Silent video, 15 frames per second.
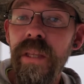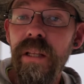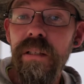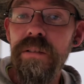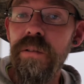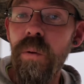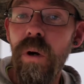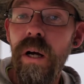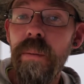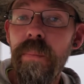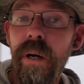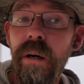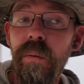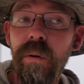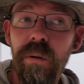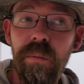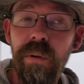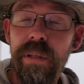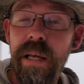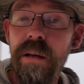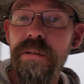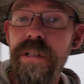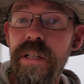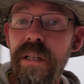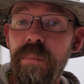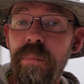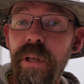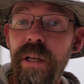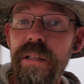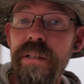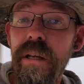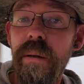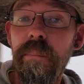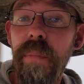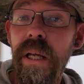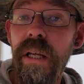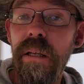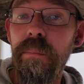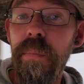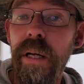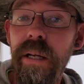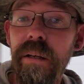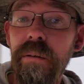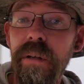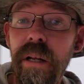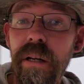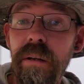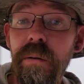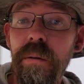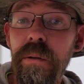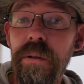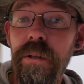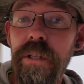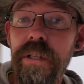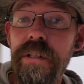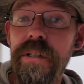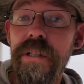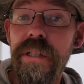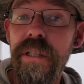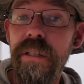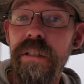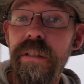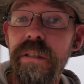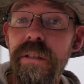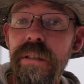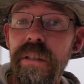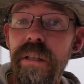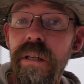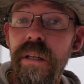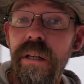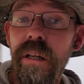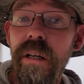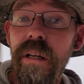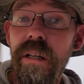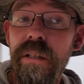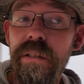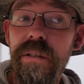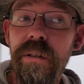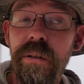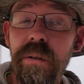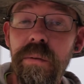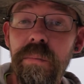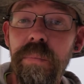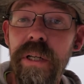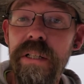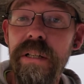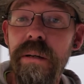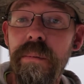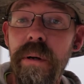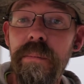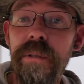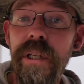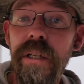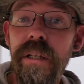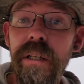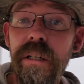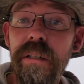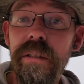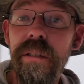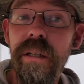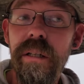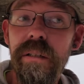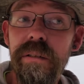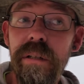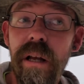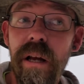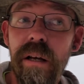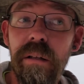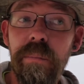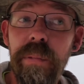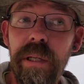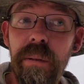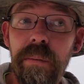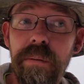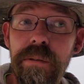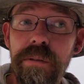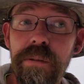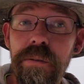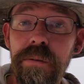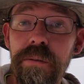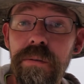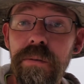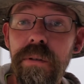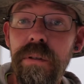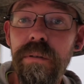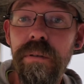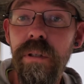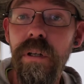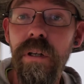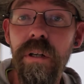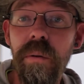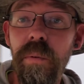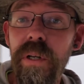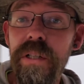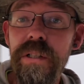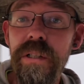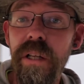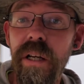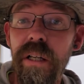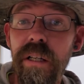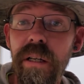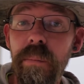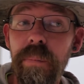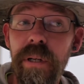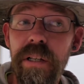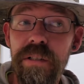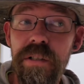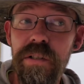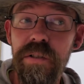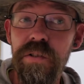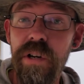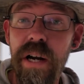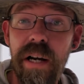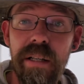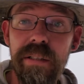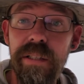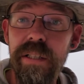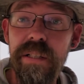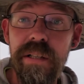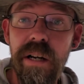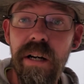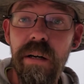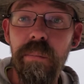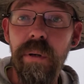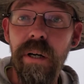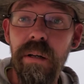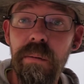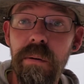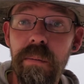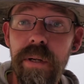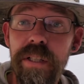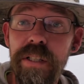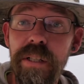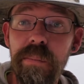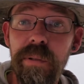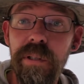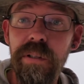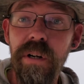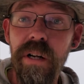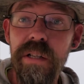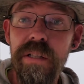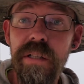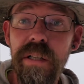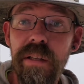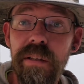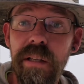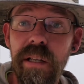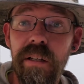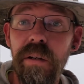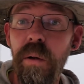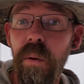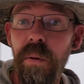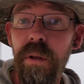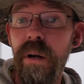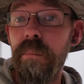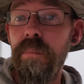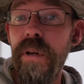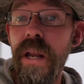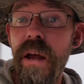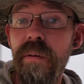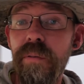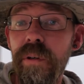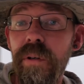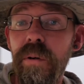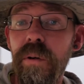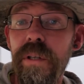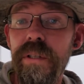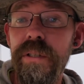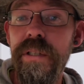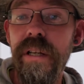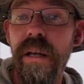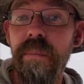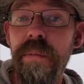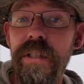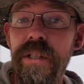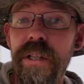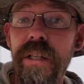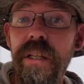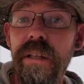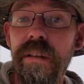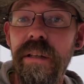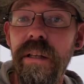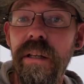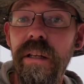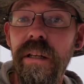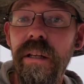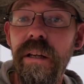And so I bought one without skid plates. I'm making my own out of 1/4 inch steel. And so by the time I'm done, I'll be able to hook a winch line up and just drag the entire bottom of my Jeep across anything and know that I'm never going to damage anything.